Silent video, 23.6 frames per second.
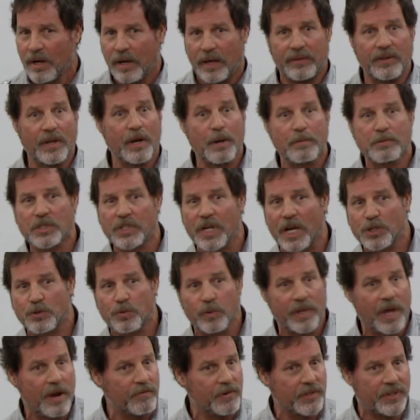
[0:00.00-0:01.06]
and then obsessed
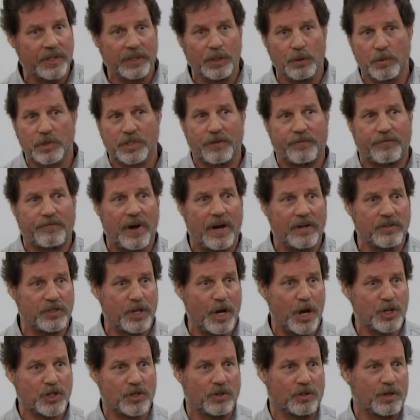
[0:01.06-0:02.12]
with everything that was the
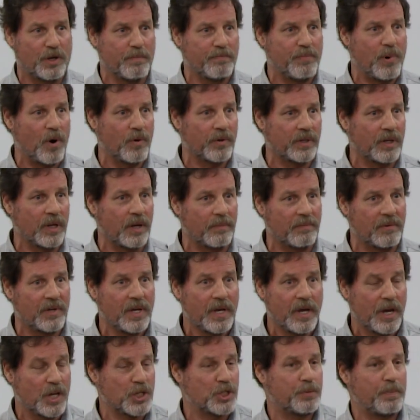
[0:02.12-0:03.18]
foundational component of it,
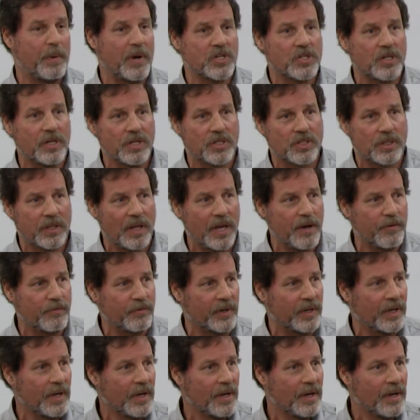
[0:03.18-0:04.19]
especially slavery.